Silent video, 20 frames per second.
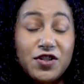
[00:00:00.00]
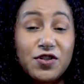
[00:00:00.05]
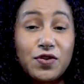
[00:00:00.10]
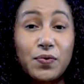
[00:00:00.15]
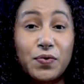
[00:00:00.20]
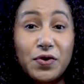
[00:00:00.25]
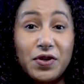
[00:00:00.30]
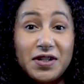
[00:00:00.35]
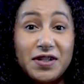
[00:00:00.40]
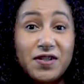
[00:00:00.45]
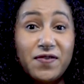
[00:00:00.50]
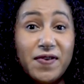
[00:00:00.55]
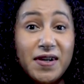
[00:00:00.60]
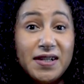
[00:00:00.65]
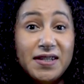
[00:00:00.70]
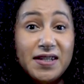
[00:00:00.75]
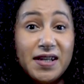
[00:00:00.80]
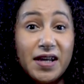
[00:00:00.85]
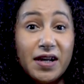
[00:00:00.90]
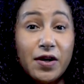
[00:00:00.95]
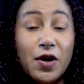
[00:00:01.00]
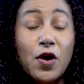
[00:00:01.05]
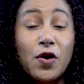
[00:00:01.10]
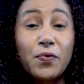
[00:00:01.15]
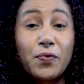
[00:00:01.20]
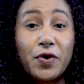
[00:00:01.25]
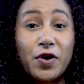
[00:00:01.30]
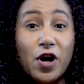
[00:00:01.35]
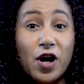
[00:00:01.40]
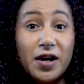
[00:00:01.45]
the world is facing
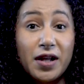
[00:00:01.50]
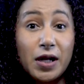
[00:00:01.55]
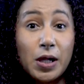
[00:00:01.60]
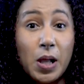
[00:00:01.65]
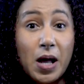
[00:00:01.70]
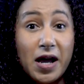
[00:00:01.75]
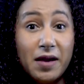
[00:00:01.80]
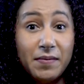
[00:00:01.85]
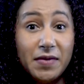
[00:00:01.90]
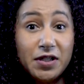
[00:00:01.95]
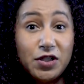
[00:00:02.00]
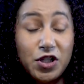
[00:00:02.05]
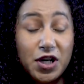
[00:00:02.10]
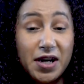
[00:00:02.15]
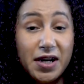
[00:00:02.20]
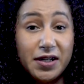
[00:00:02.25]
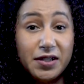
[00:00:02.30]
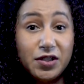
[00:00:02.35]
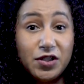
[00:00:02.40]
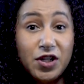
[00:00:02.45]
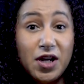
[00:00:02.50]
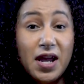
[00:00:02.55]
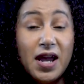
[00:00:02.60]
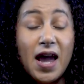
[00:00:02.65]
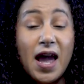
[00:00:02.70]
regarding climate change